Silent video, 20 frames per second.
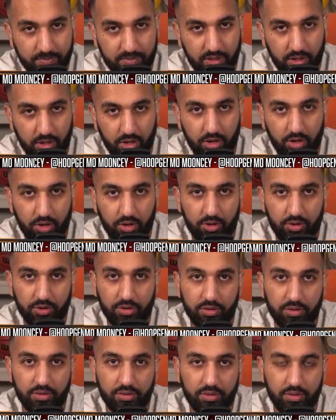
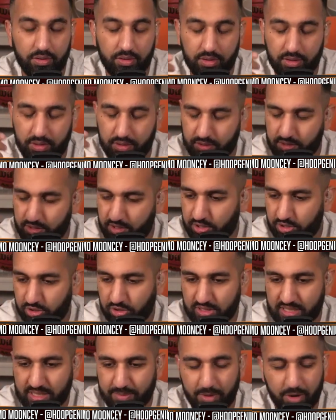on
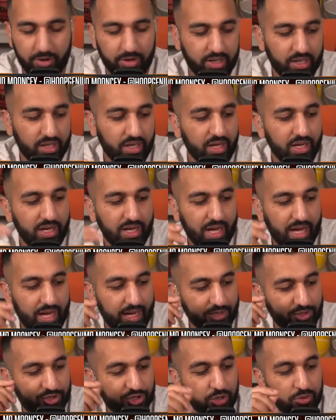DeJounte Murray.
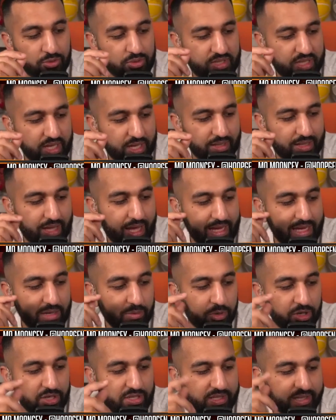And Joe said that he
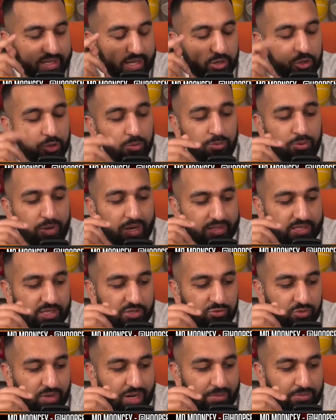wanted to get good practice
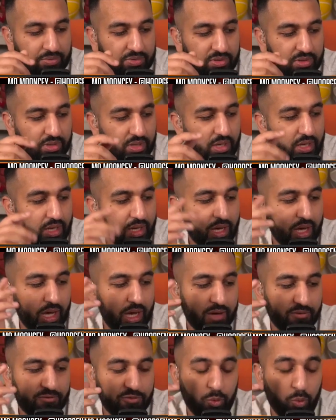reps
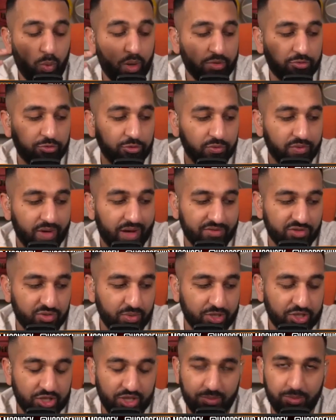for 1 through 5
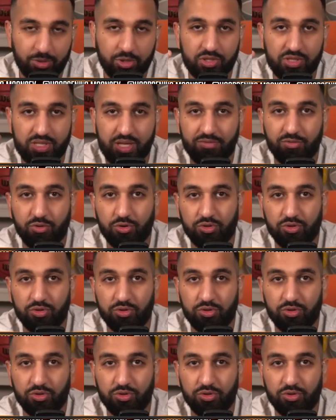switching because they've not